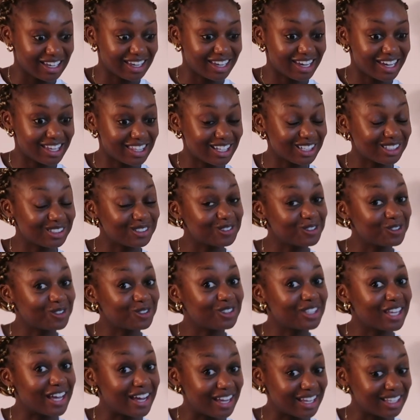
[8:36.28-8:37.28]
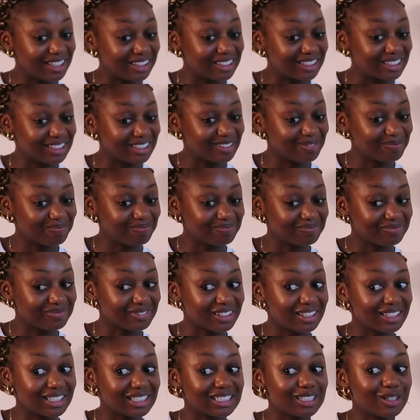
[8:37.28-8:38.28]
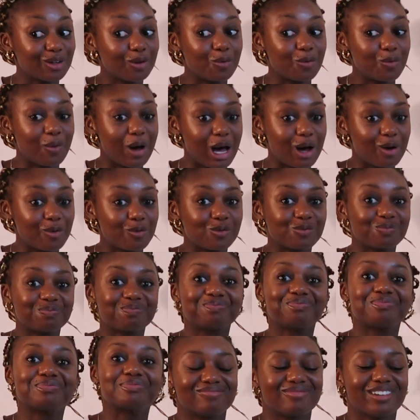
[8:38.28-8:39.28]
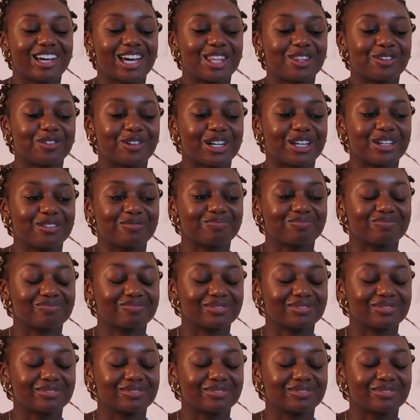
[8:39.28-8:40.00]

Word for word: getting to do that wow anyway